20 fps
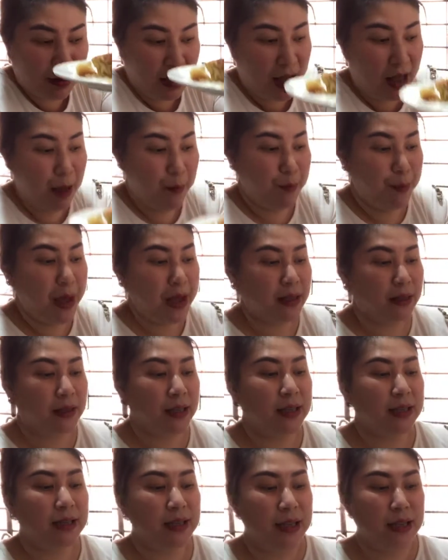I baked
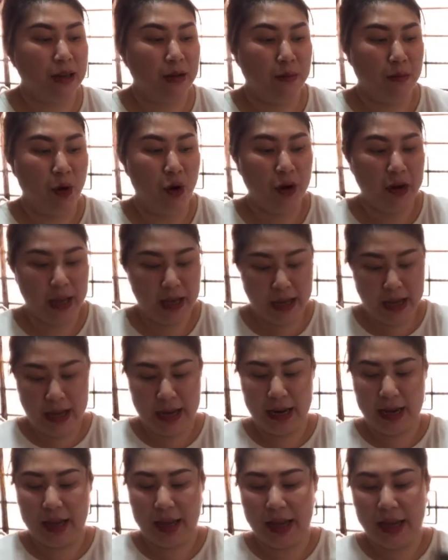this in the morning
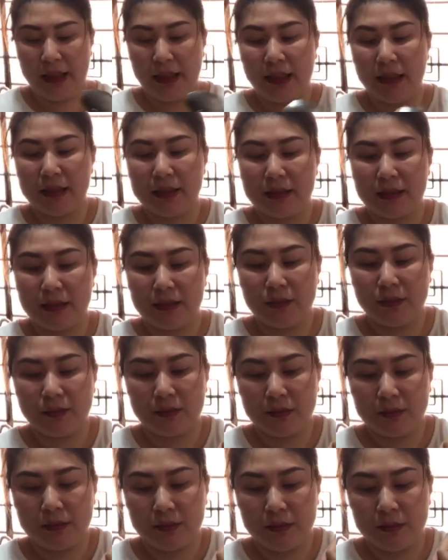and I ate this.
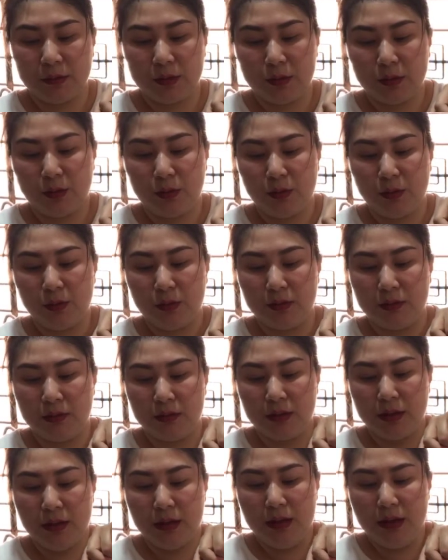So
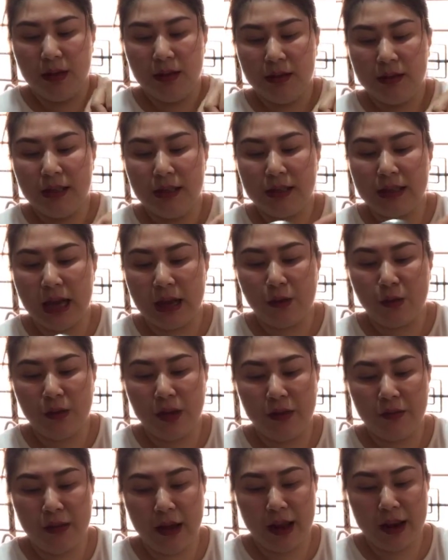since I don't
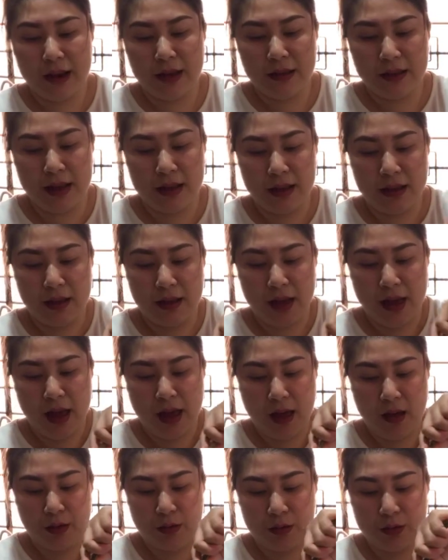have anything
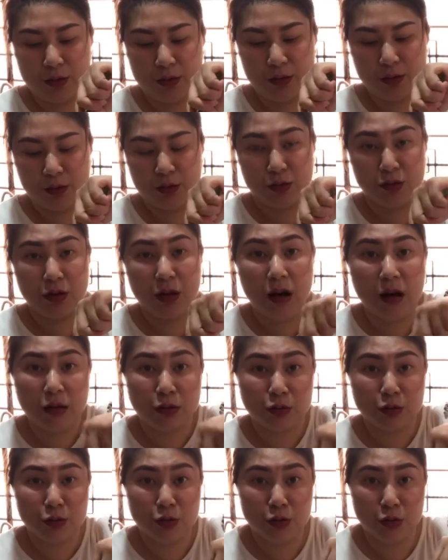else to
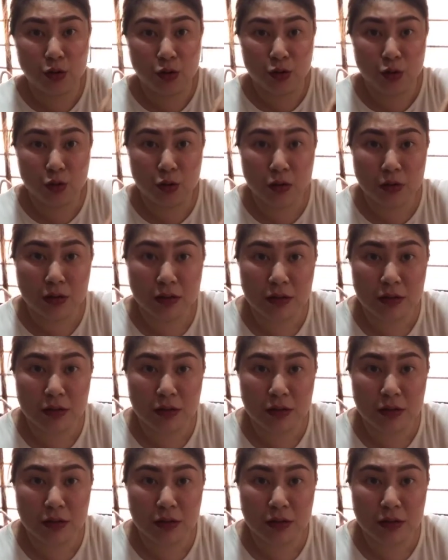talk to you,